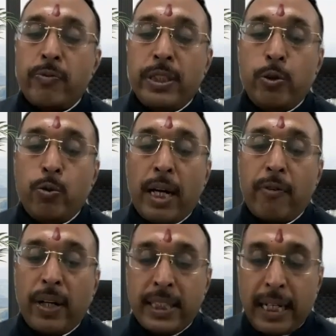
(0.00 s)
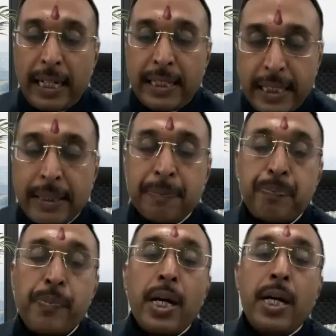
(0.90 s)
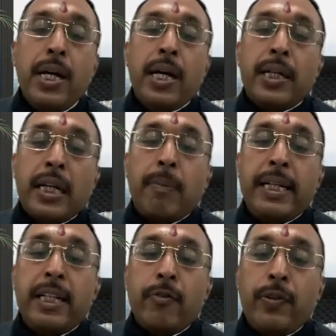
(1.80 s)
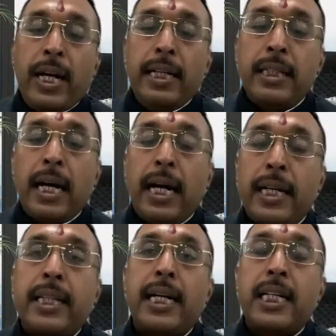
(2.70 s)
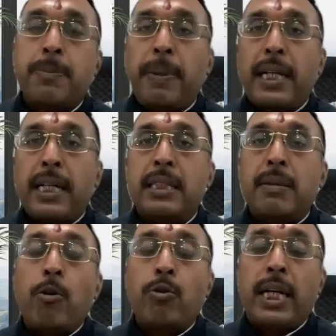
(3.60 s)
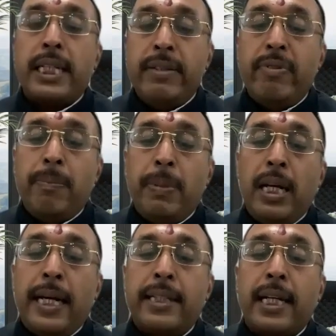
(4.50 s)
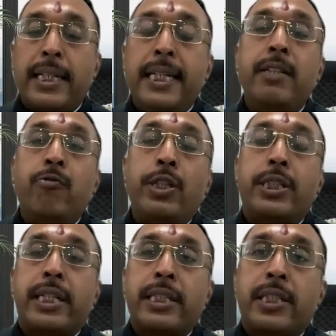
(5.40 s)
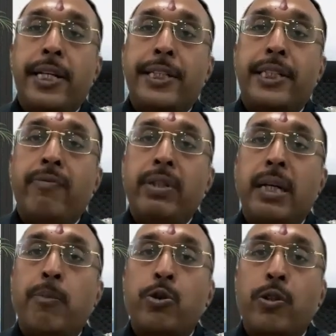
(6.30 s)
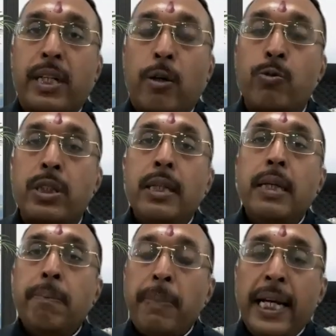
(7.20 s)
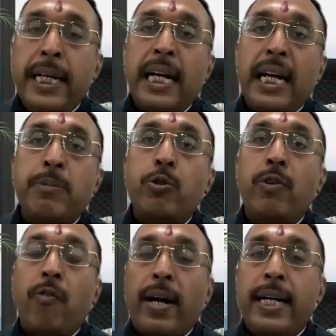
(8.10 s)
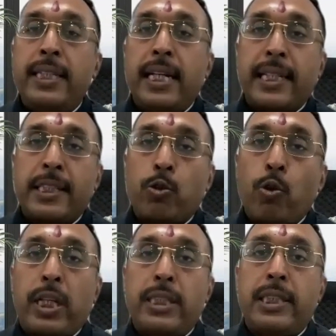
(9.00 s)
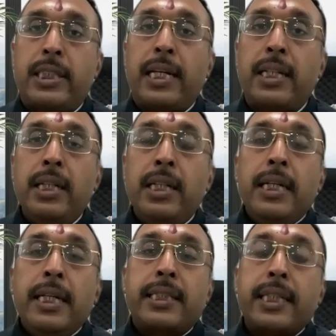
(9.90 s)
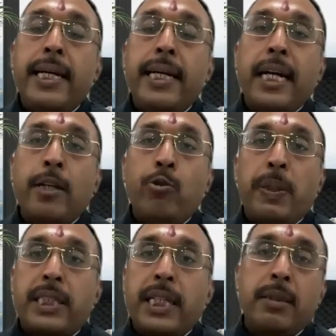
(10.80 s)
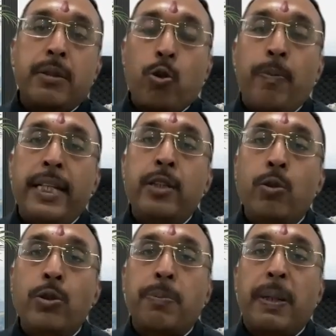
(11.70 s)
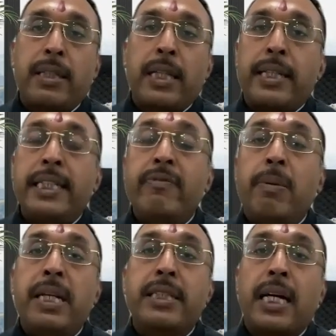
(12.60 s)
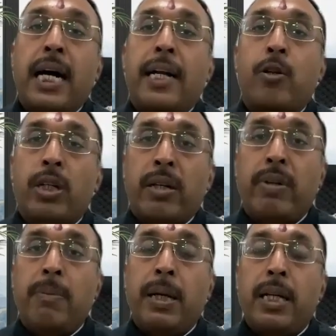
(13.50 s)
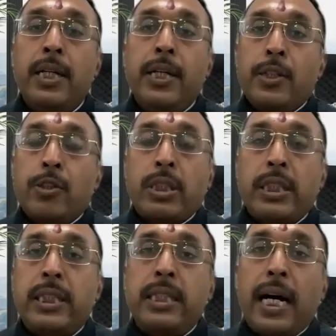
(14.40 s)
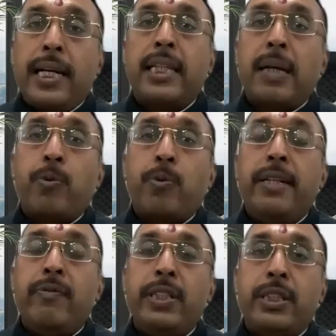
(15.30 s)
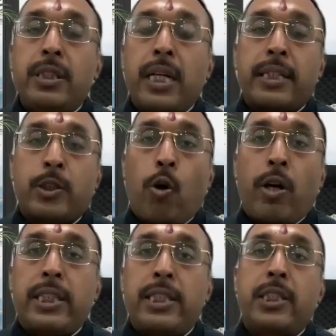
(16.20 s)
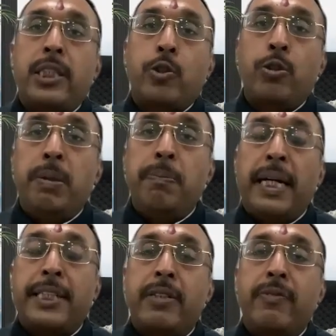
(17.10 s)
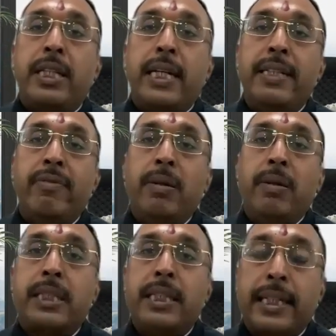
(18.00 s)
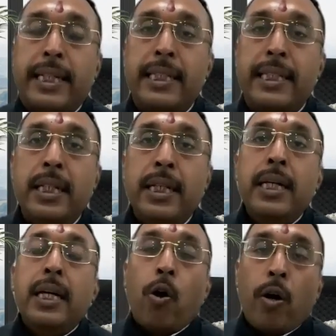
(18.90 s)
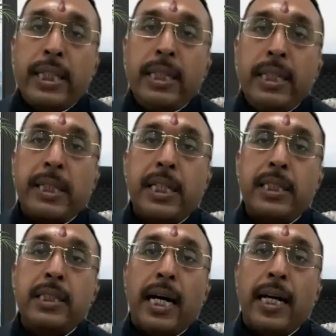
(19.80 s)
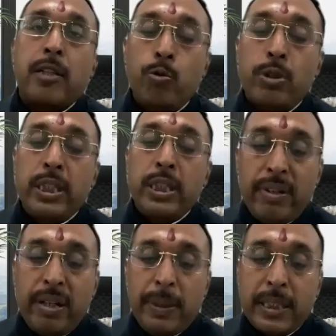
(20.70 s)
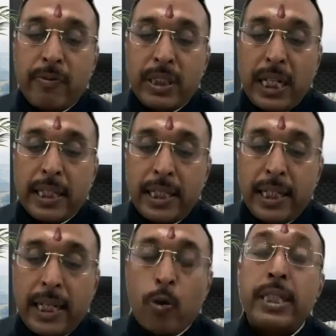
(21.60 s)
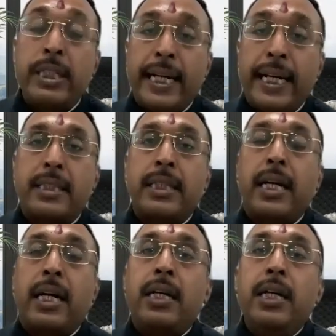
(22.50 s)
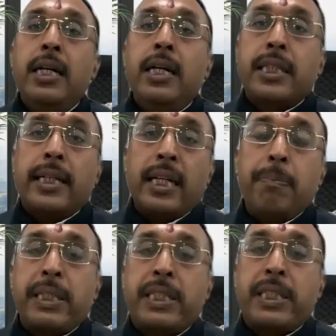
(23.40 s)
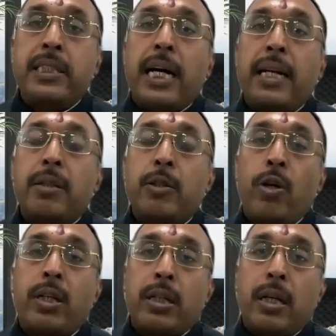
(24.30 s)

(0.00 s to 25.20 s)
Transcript: which you are finalizing. Now, my dear friend, the another aspect is about the e-way bill and the e-invoice reconciliation with the books of accounts. Many times you will find that the stock register is saying that you purchased so many goods, but the e-way bills are not available. So this is another point which the stock register should be matching with the e-way bills in case all the purchases are through the e-way bills which are there, or in case there are certain purchases are not